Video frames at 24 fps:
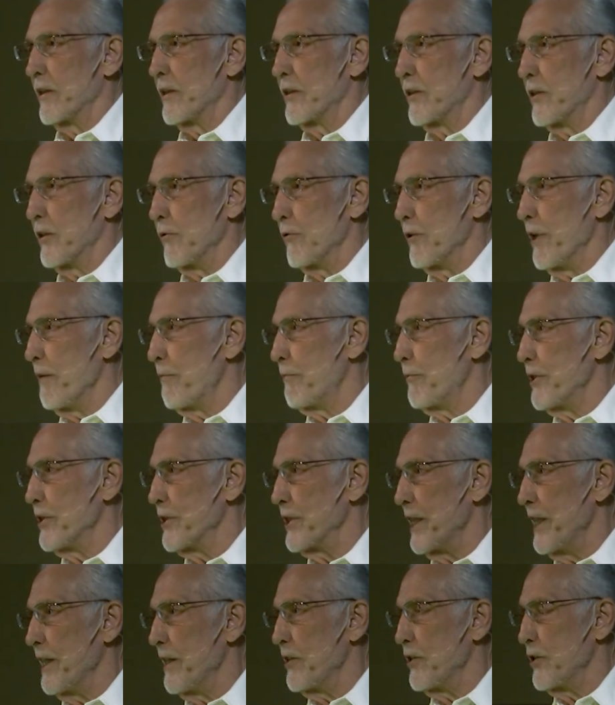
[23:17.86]
to
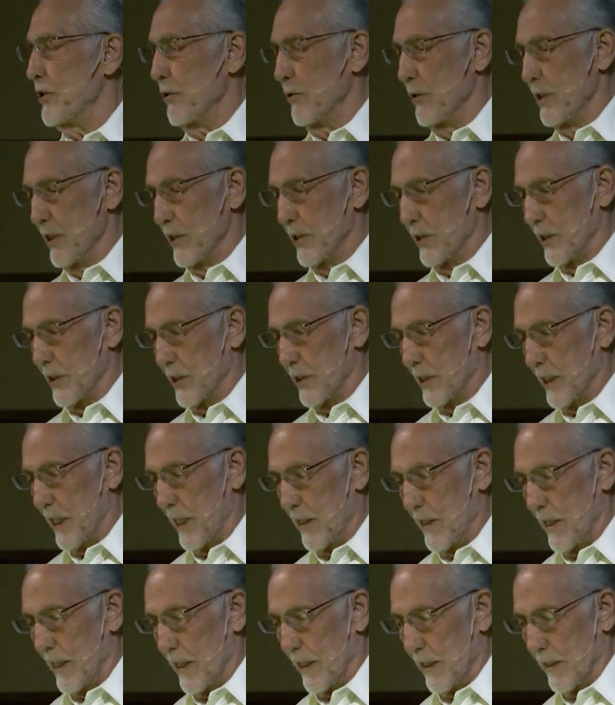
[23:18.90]
represent Judas
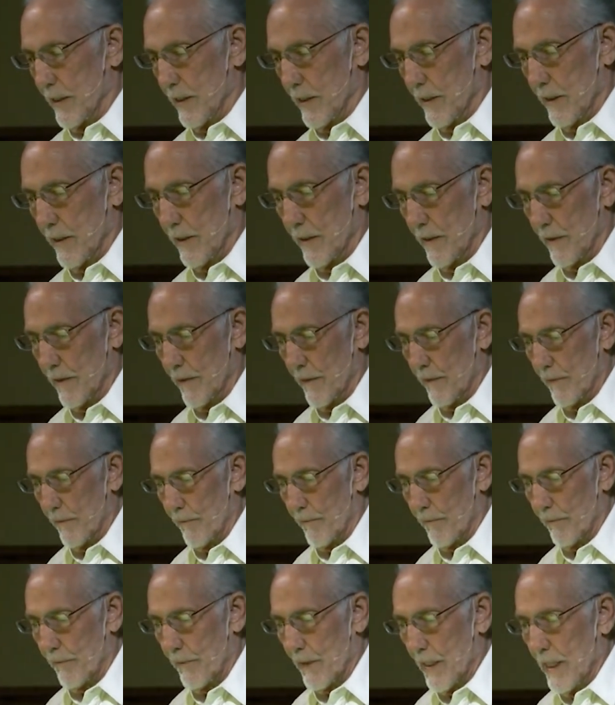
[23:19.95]
Iscariot.
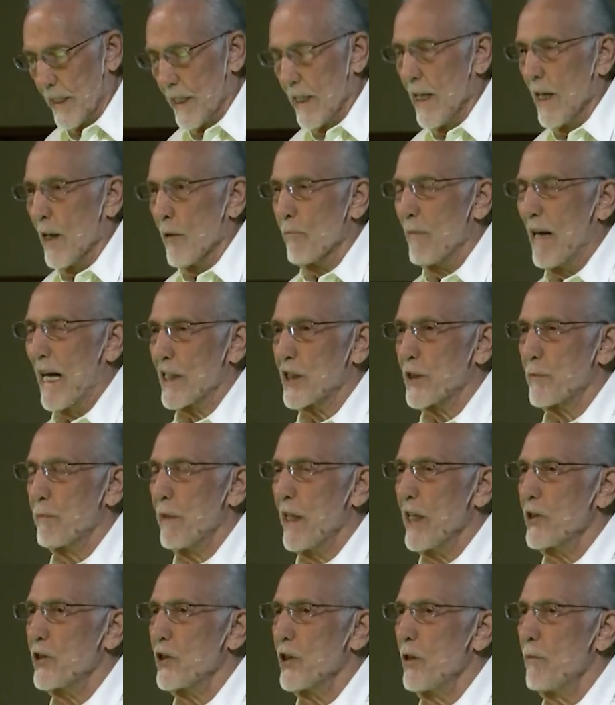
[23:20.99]
By
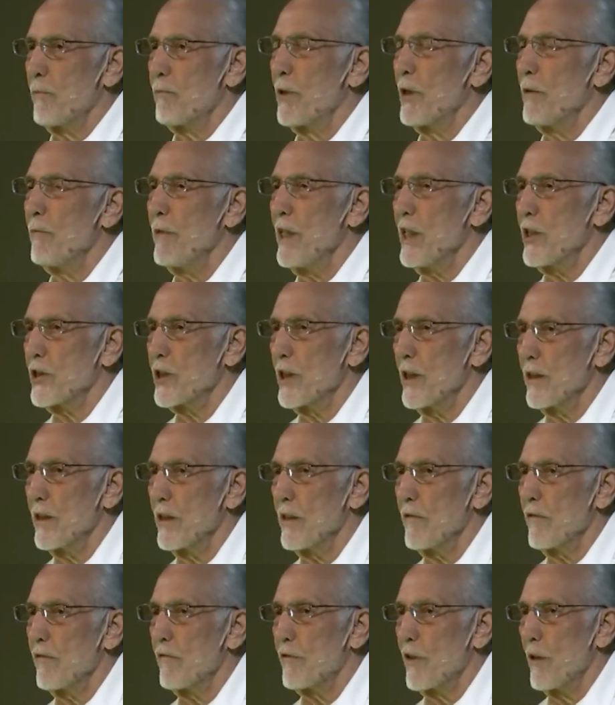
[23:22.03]
special
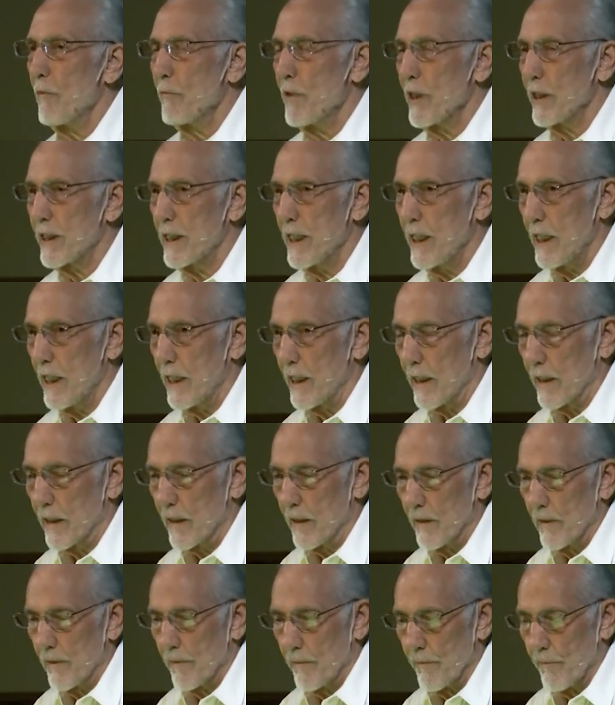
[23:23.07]
permission from the king,
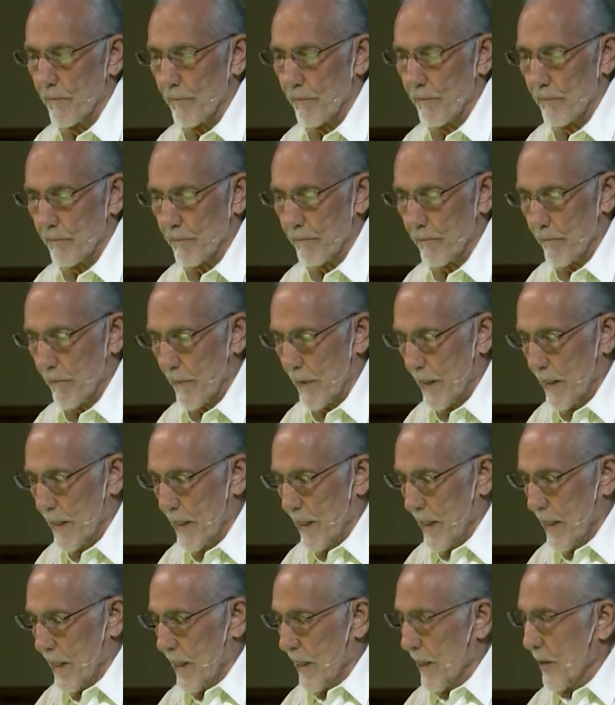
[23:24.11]

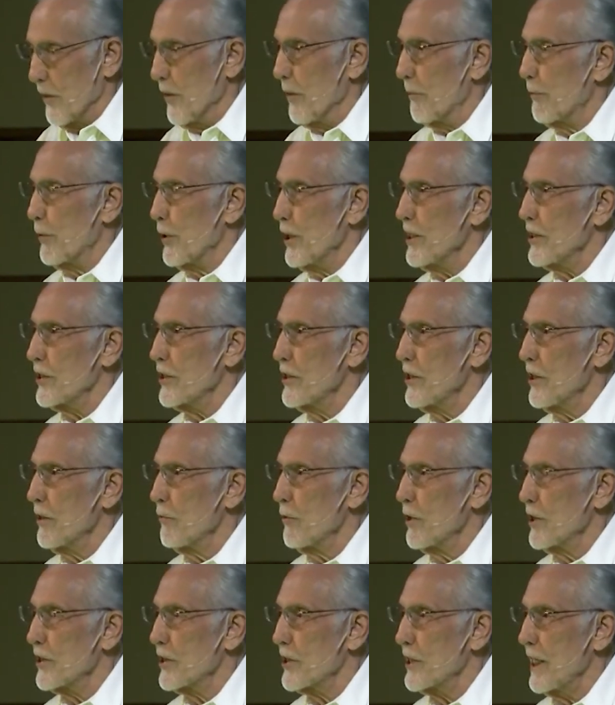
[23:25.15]
the prisoner
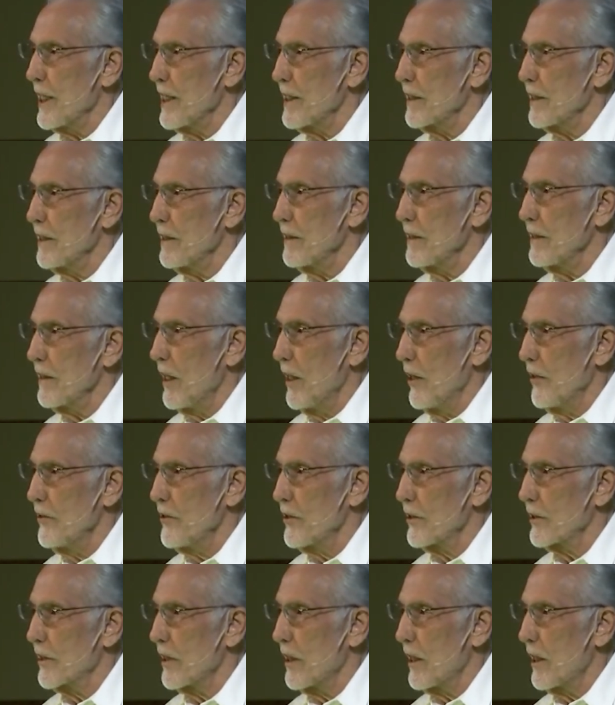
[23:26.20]
was taken
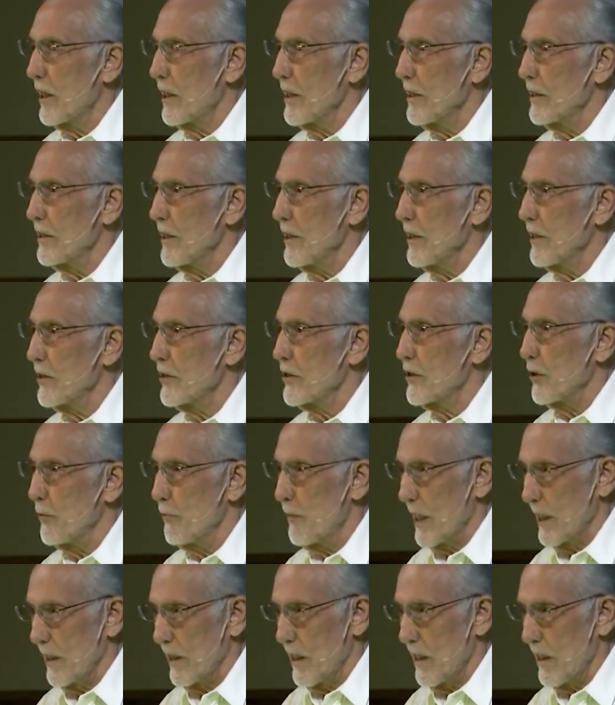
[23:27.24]
under guard to
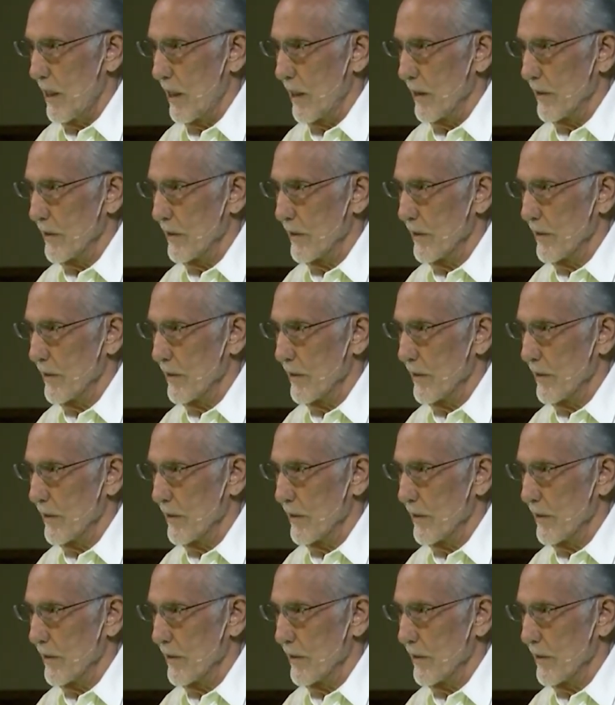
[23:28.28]
Milan,